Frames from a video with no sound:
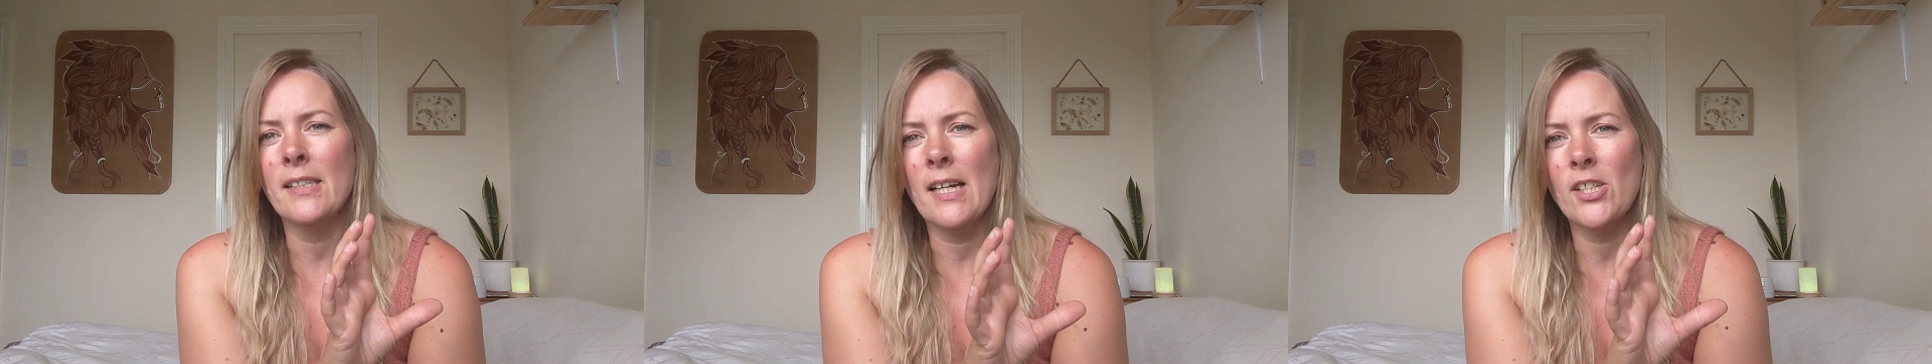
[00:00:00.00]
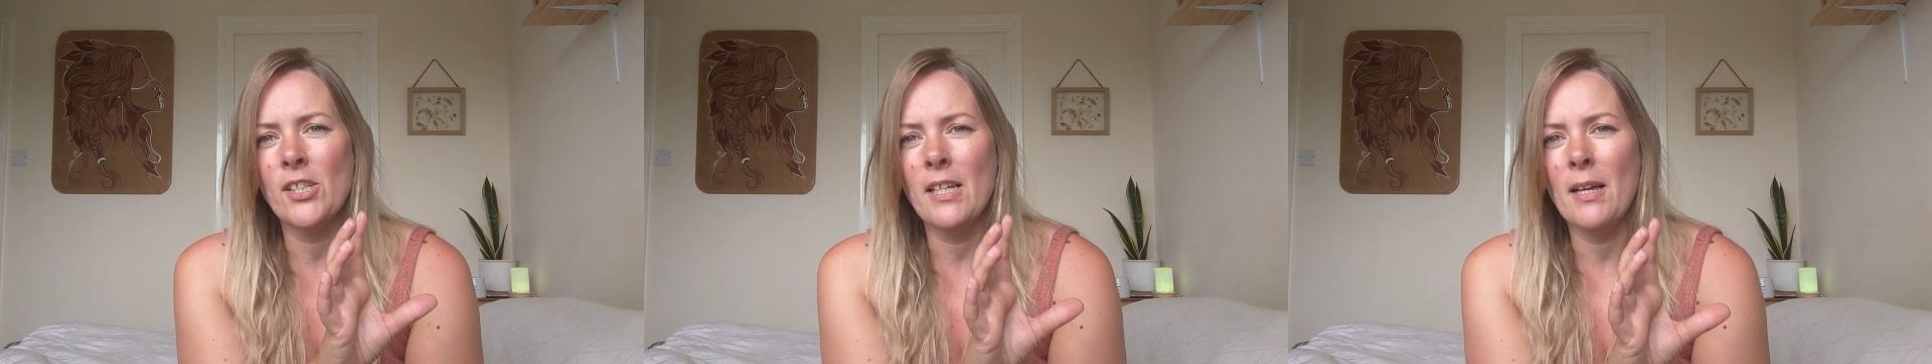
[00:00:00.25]

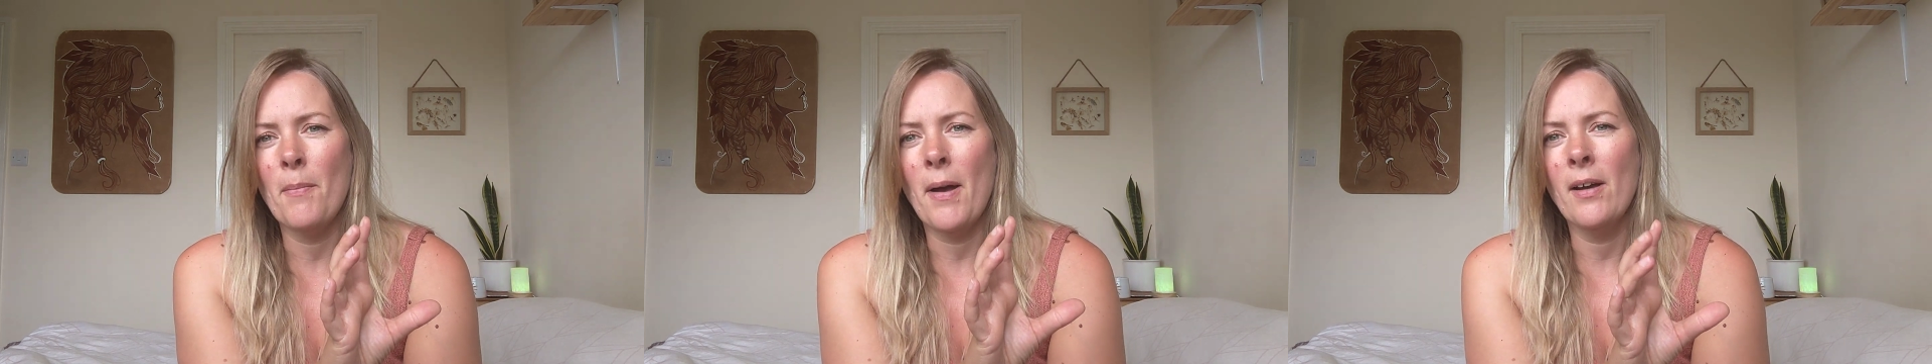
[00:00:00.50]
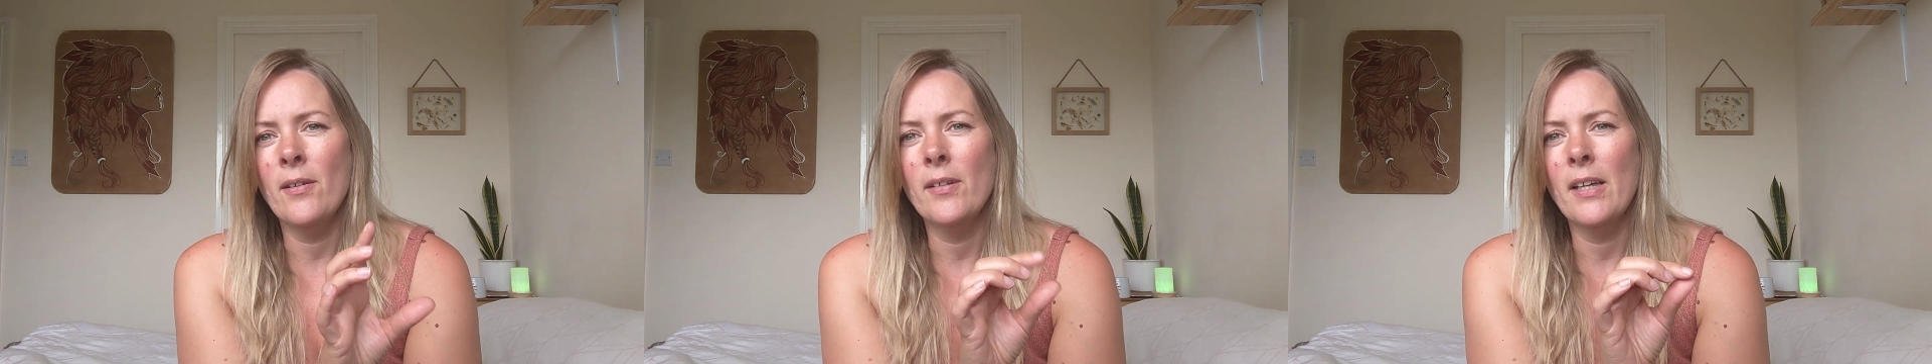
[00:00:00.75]
actually
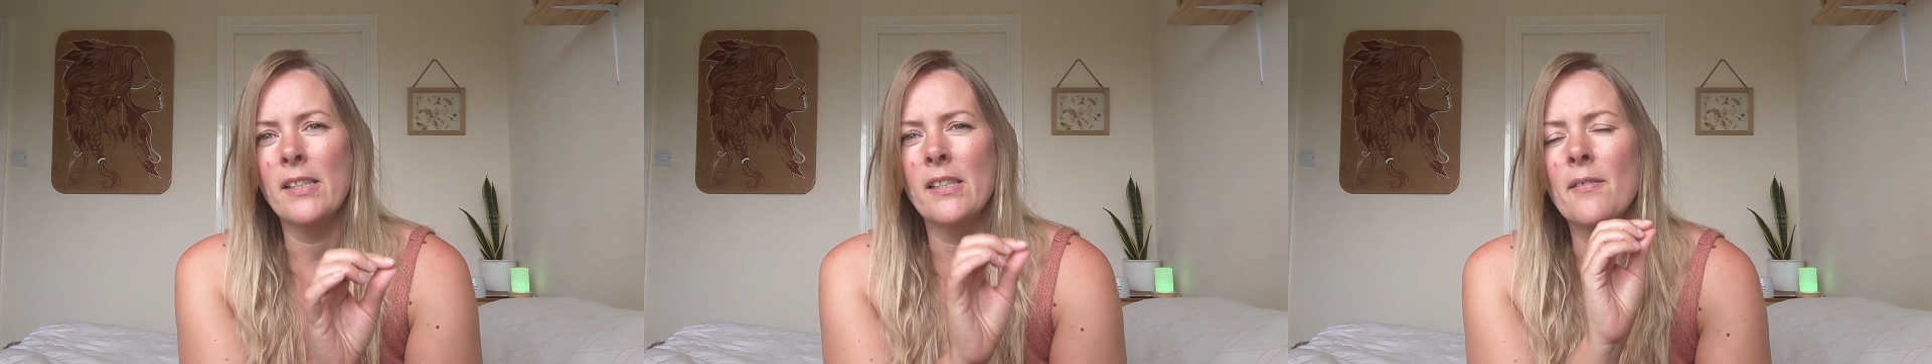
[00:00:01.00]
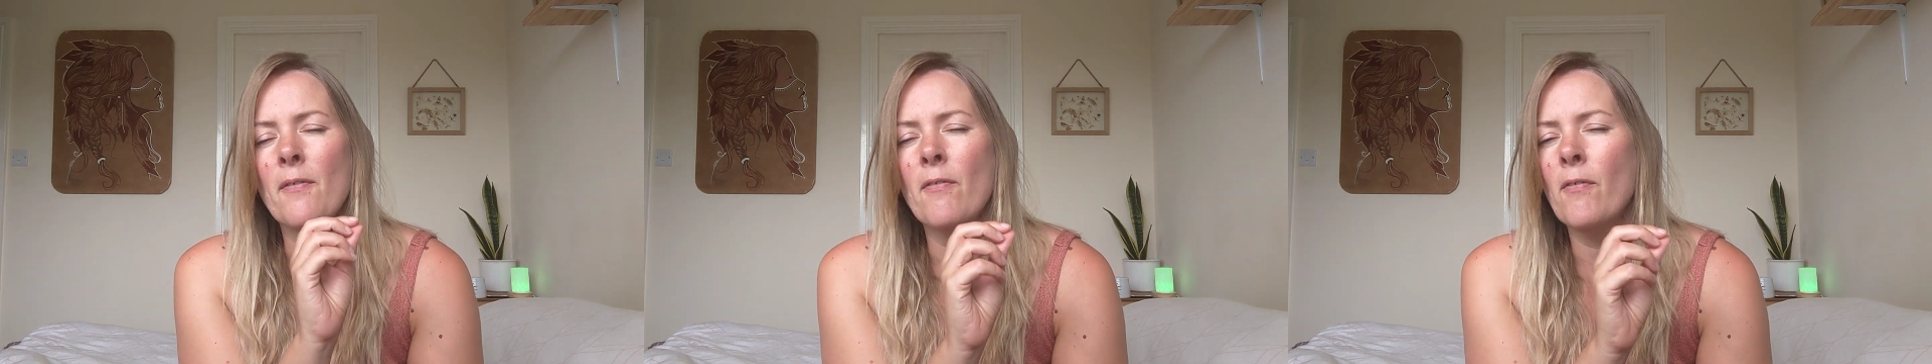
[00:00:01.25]
about.
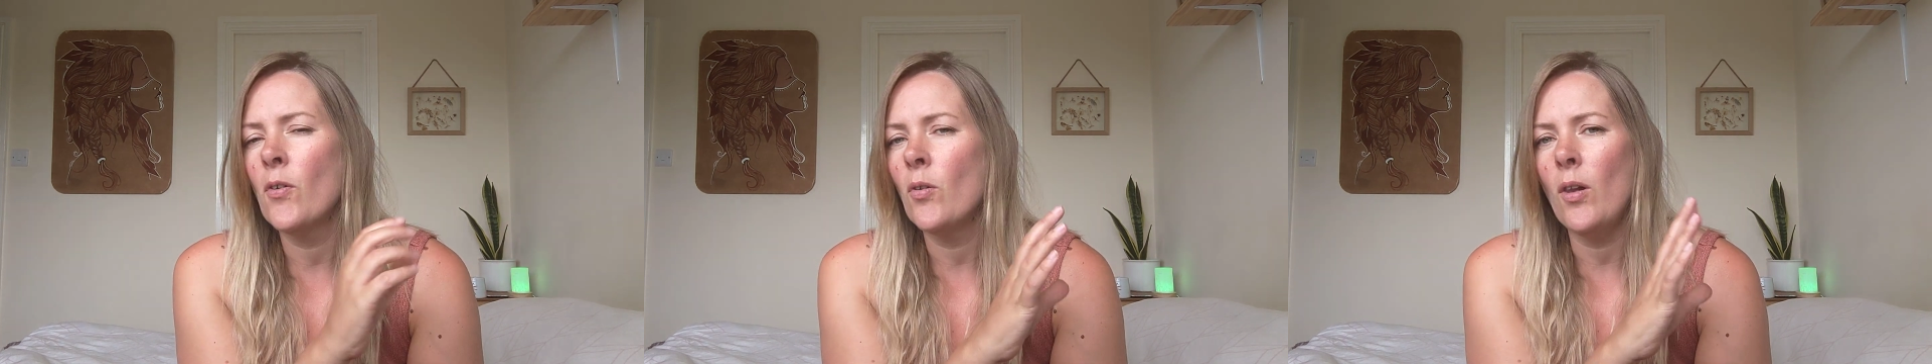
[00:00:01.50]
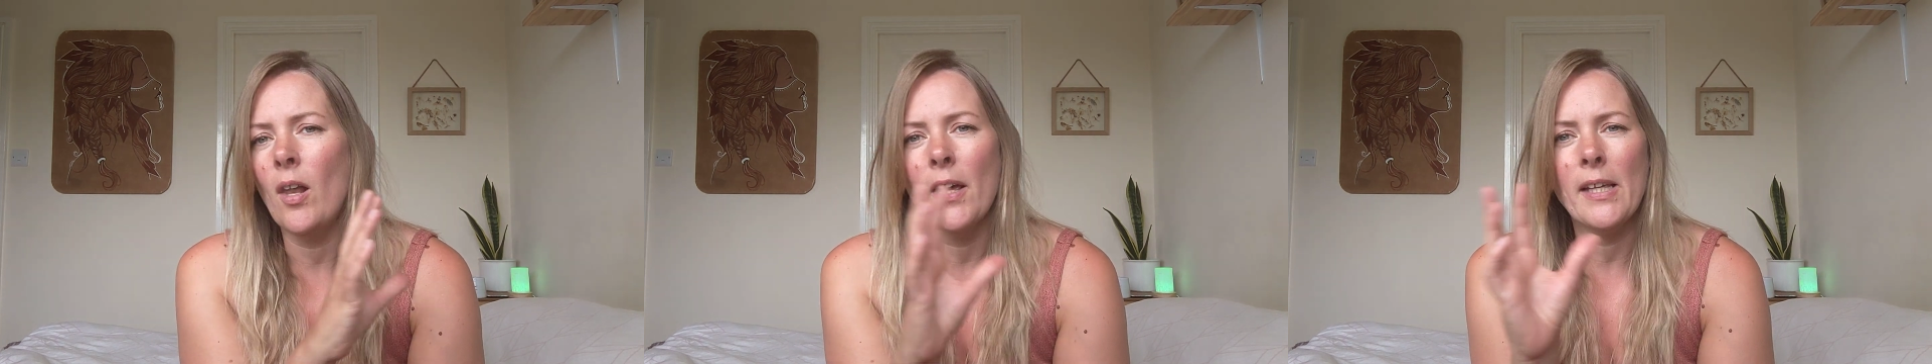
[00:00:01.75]
It's a
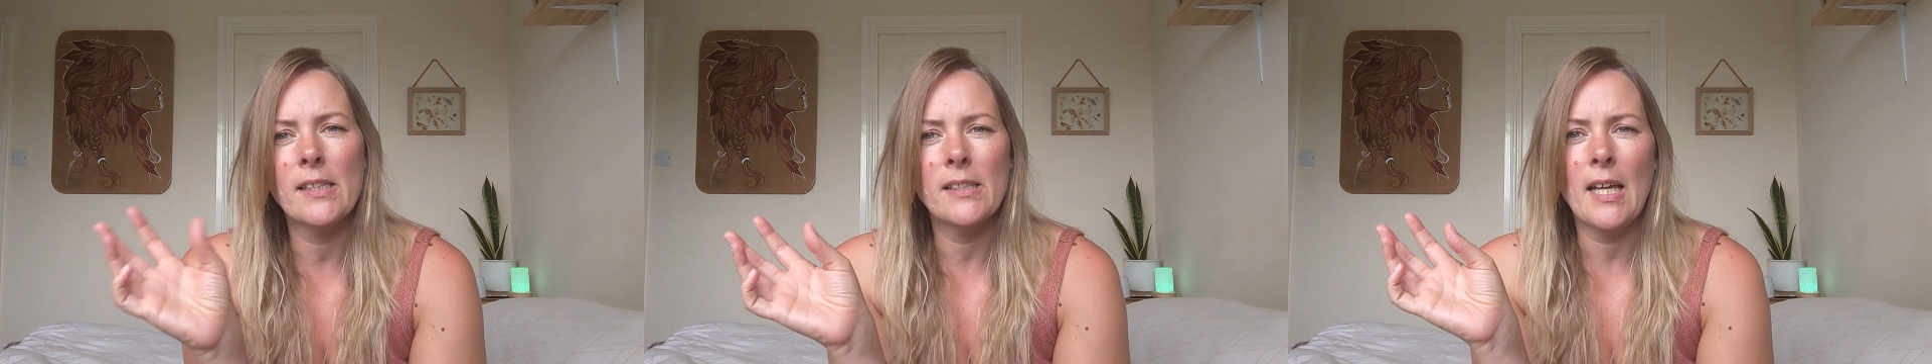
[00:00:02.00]
full light